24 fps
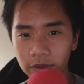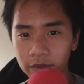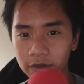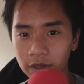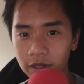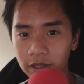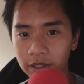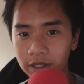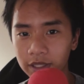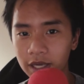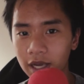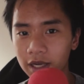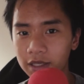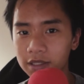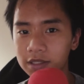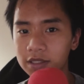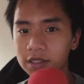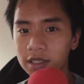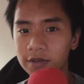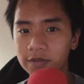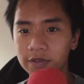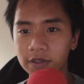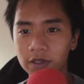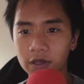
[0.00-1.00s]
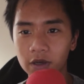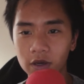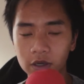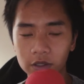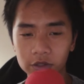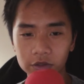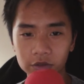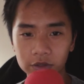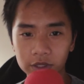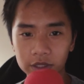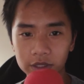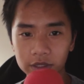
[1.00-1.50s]
than the
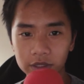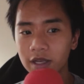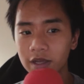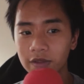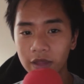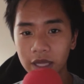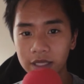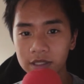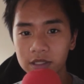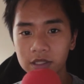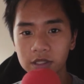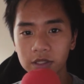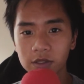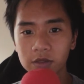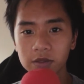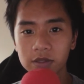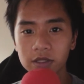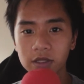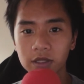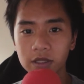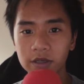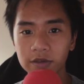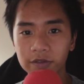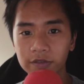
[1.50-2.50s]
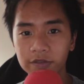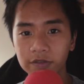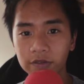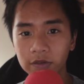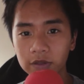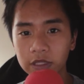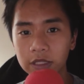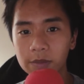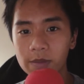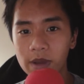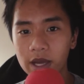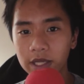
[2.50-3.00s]
x700, and that's due to the
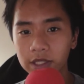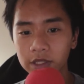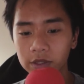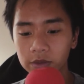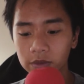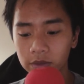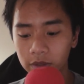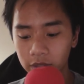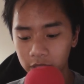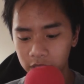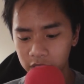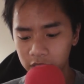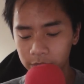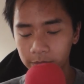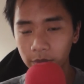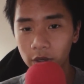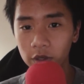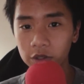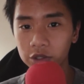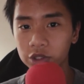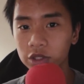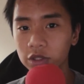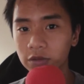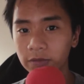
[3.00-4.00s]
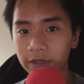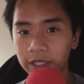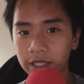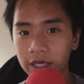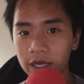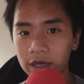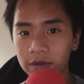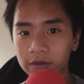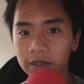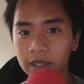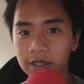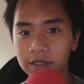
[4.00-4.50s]
fully manual exposure
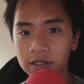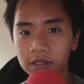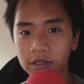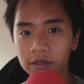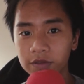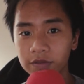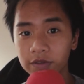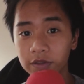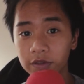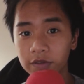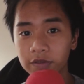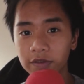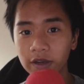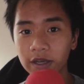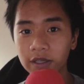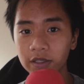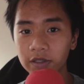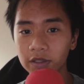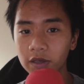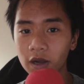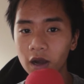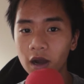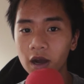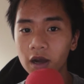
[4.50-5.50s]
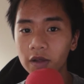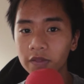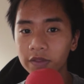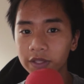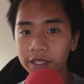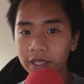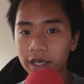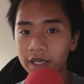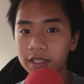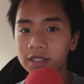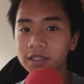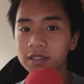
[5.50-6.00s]
readout that's in the viewfinder on
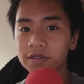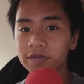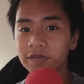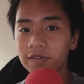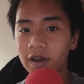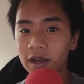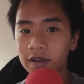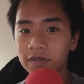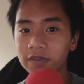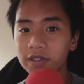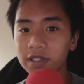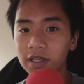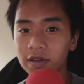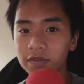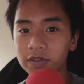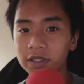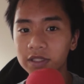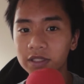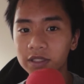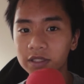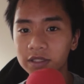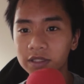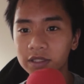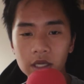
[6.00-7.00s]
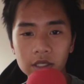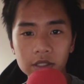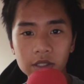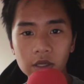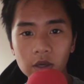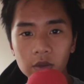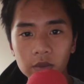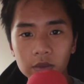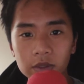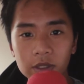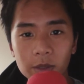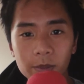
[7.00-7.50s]
the x570.
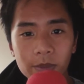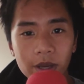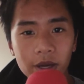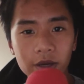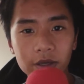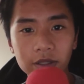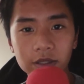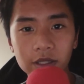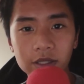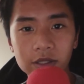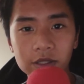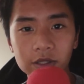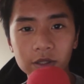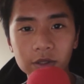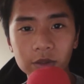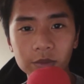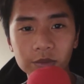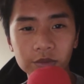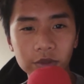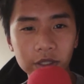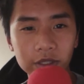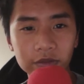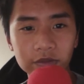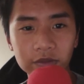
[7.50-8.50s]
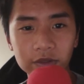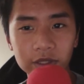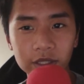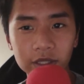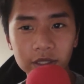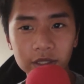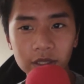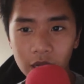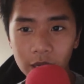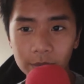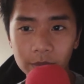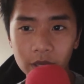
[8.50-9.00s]
So comparing the two
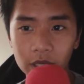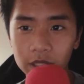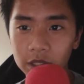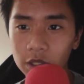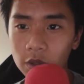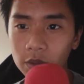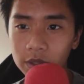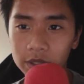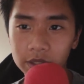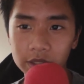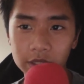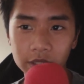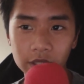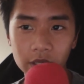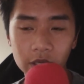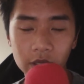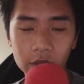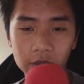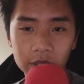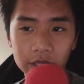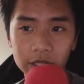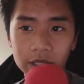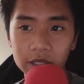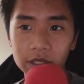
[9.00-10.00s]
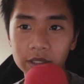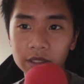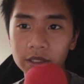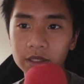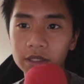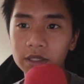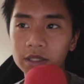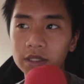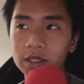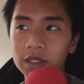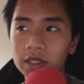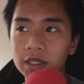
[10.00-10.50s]
briefly, I'm not going to go in
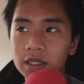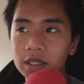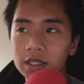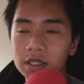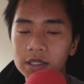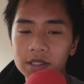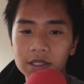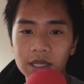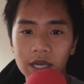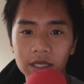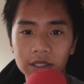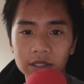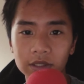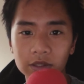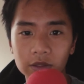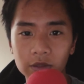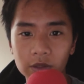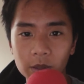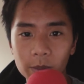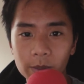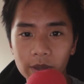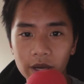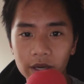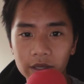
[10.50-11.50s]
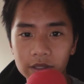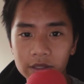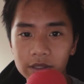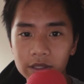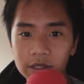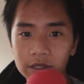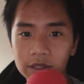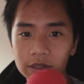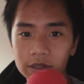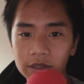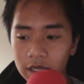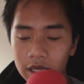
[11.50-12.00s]
technical
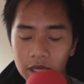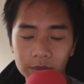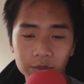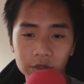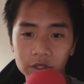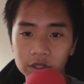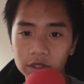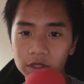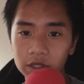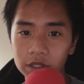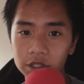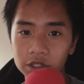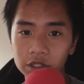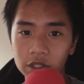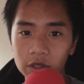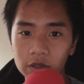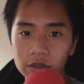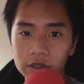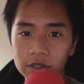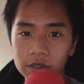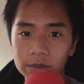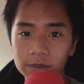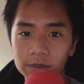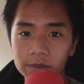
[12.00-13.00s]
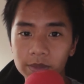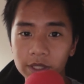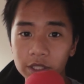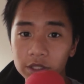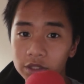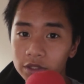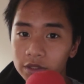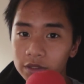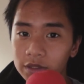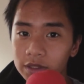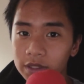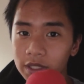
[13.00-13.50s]
comparison. I'm just going to show some
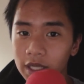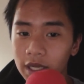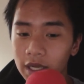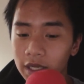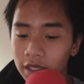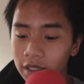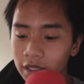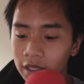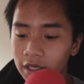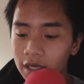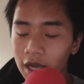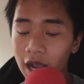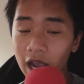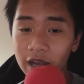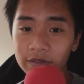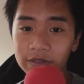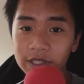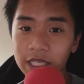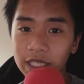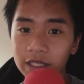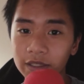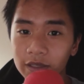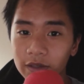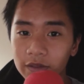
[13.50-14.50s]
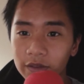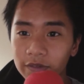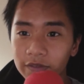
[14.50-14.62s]
pictures that I've taken on the